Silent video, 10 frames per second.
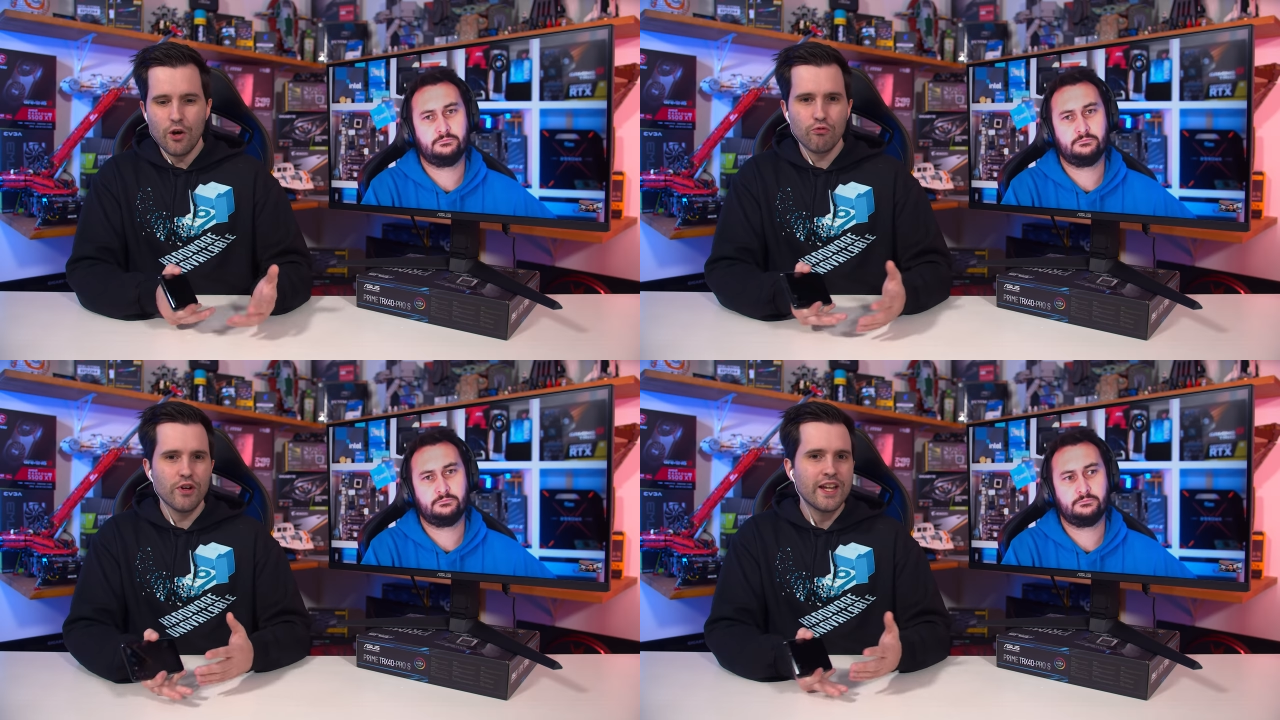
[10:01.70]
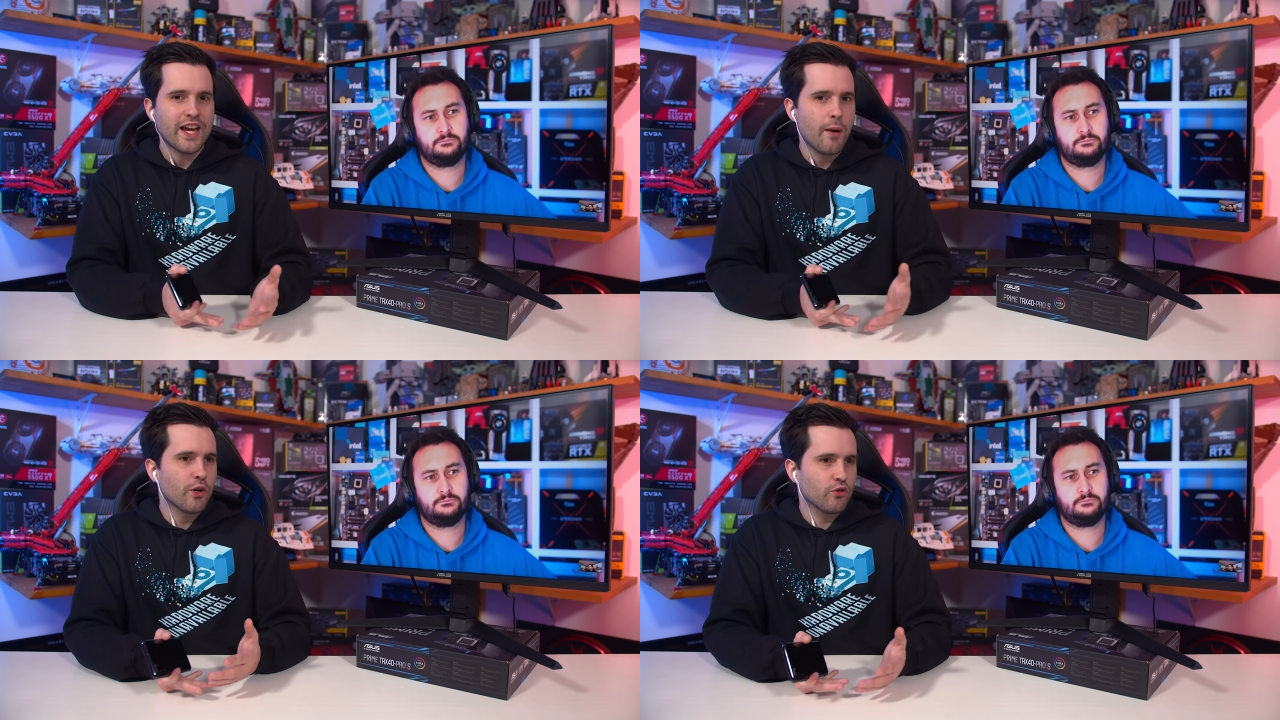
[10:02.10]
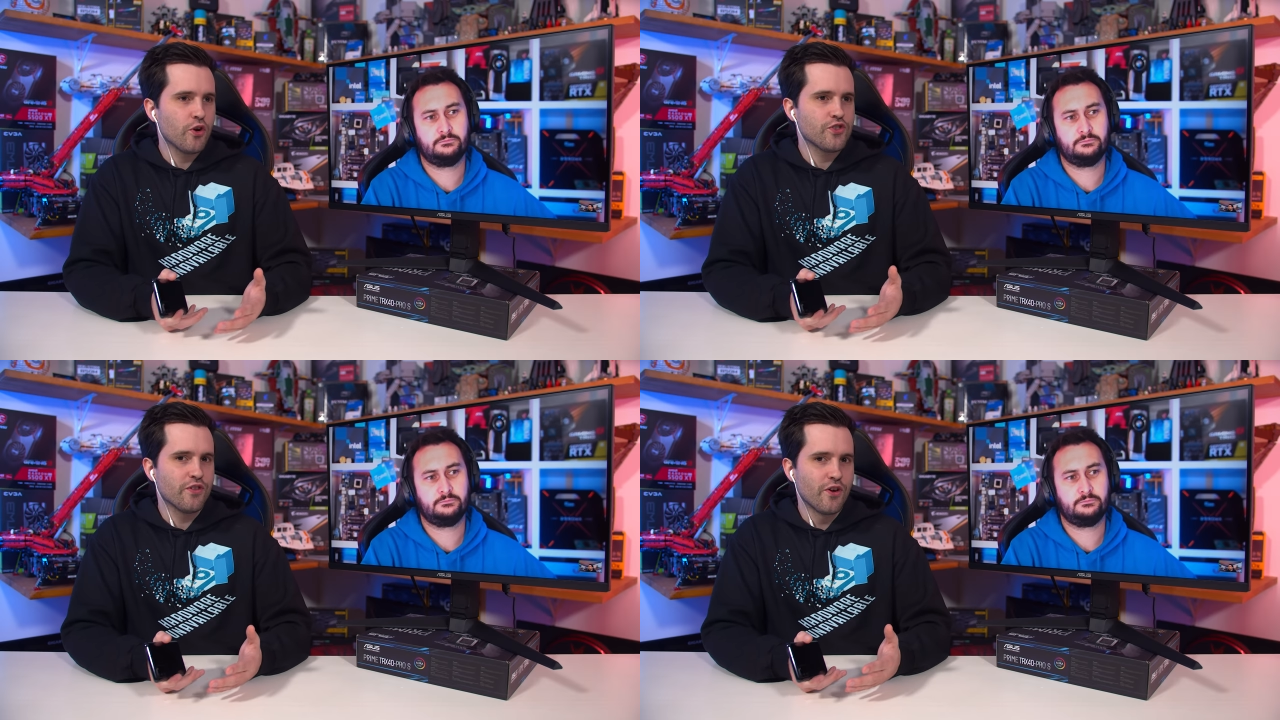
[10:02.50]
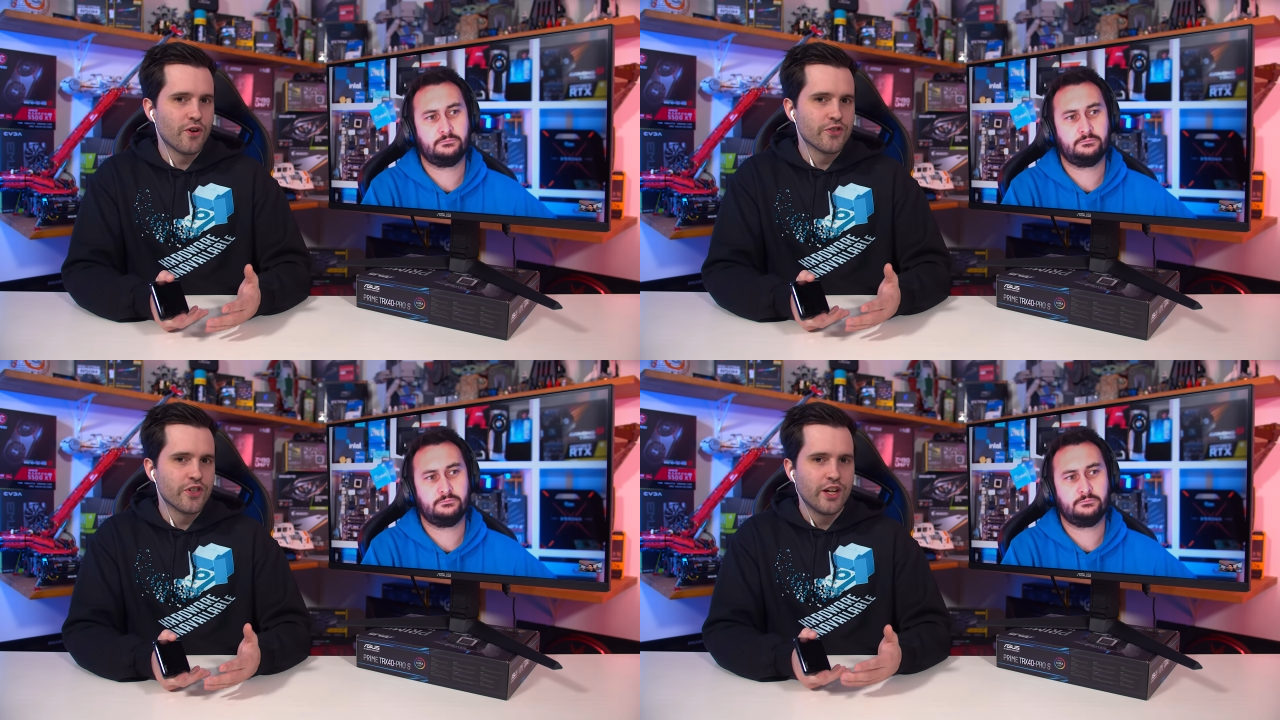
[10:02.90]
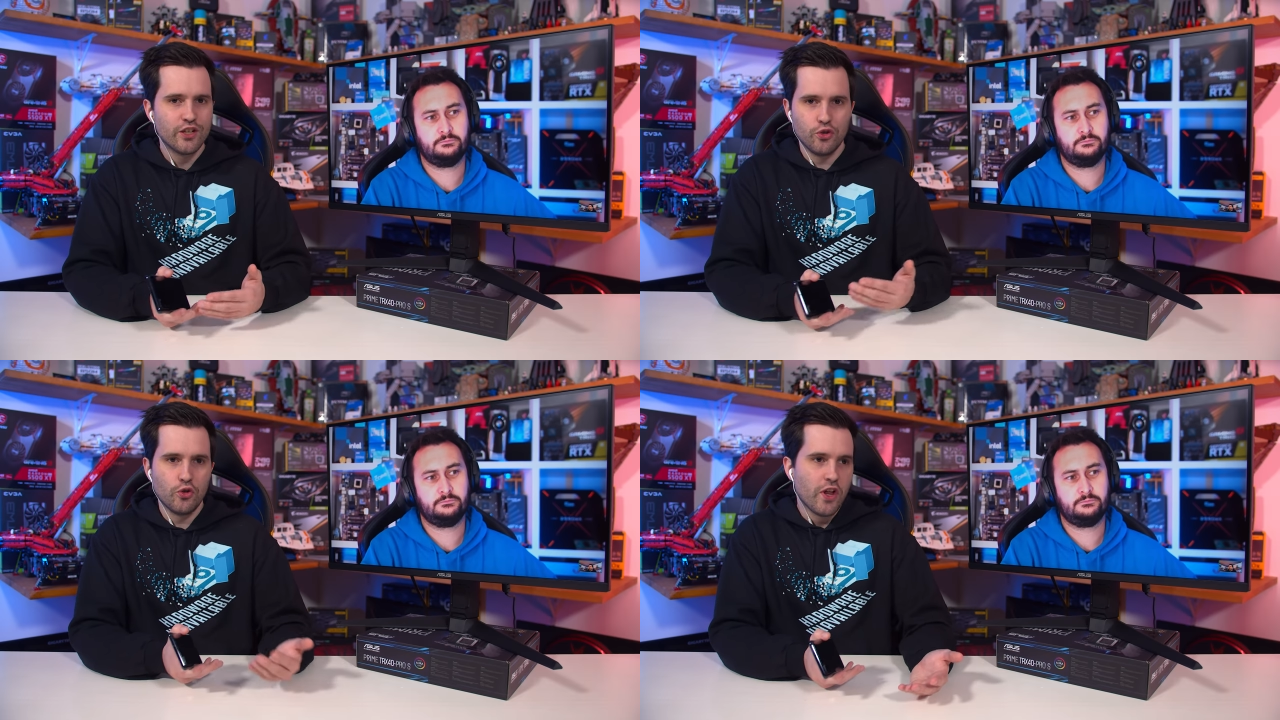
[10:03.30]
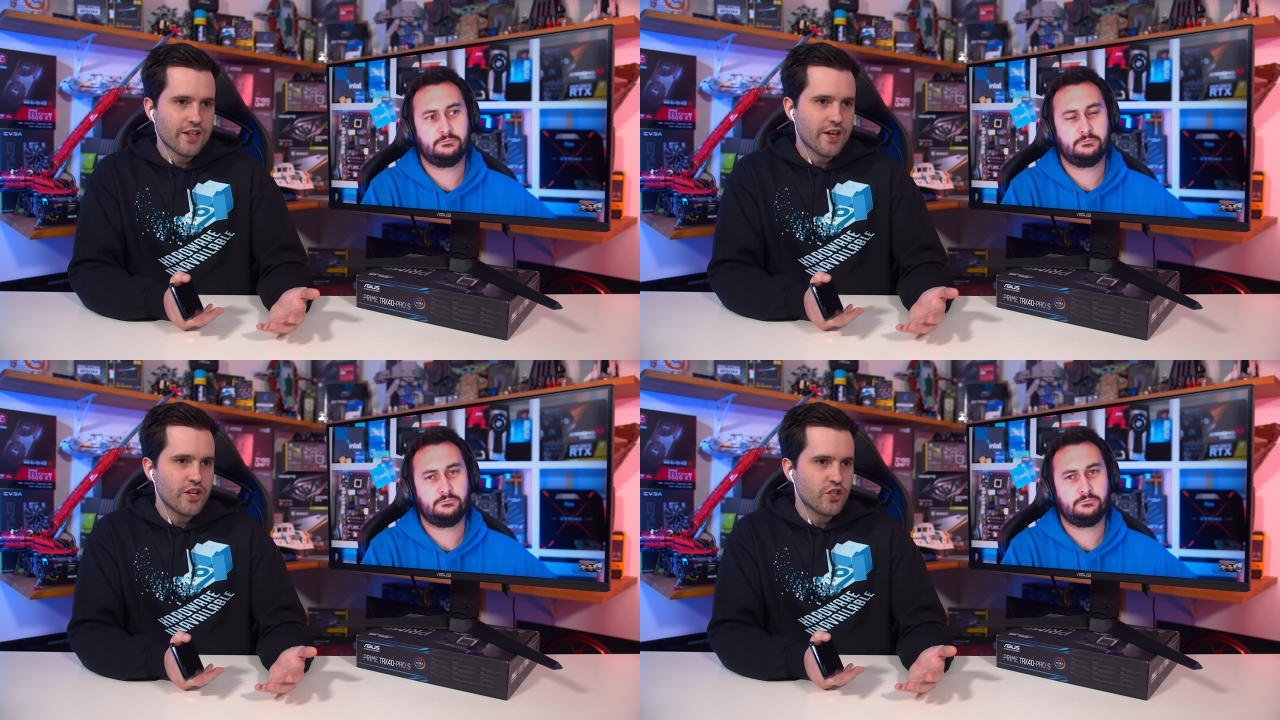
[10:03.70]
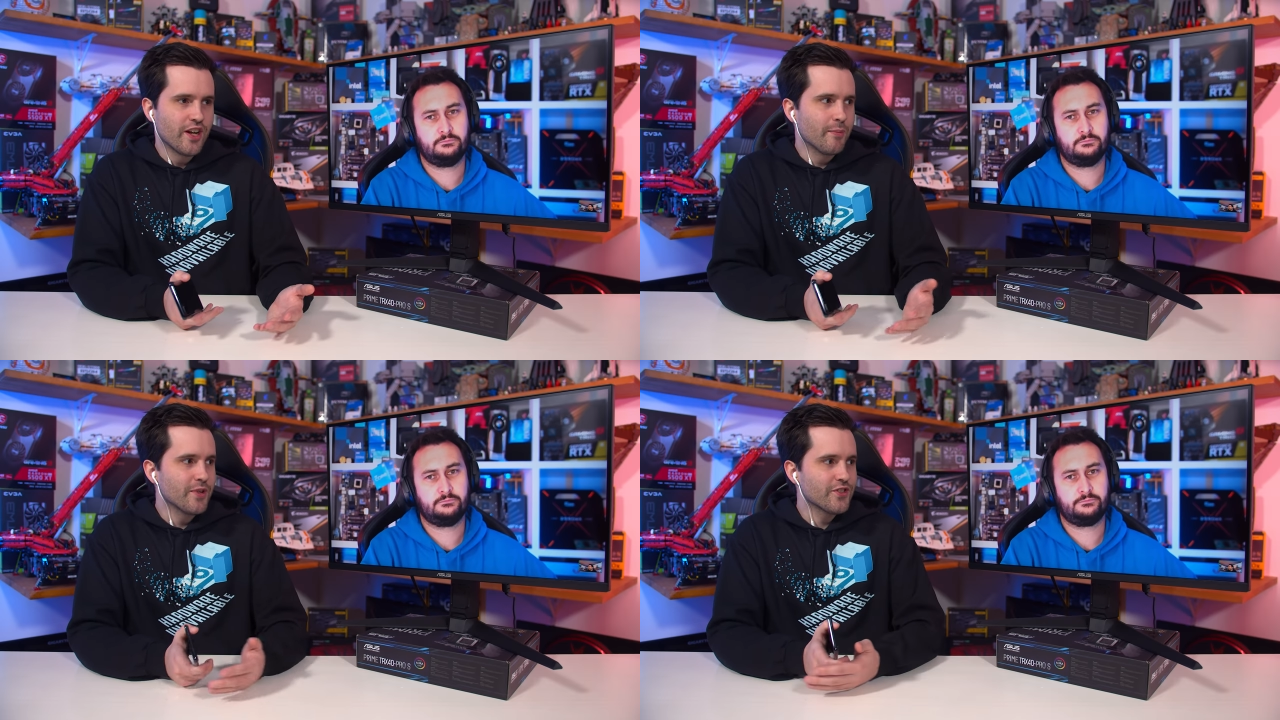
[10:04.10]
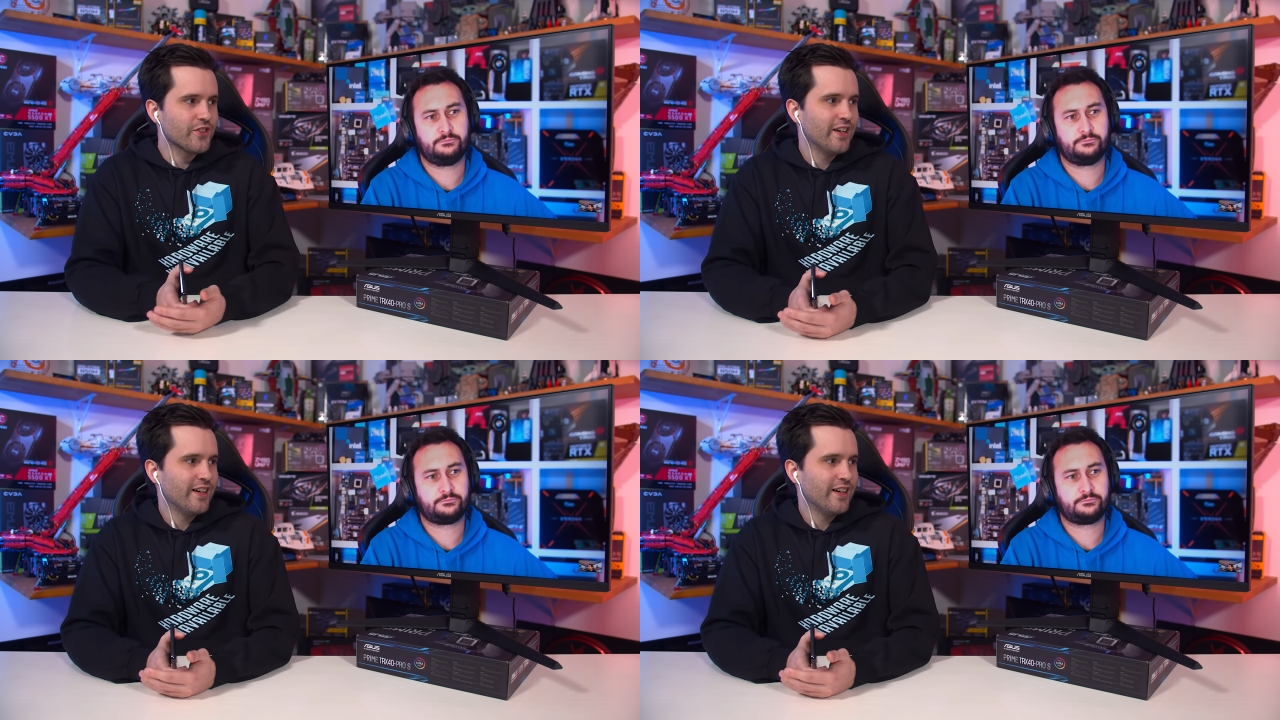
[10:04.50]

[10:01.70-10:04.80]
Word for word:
Speaker 1: don't really come across in those utilization numbers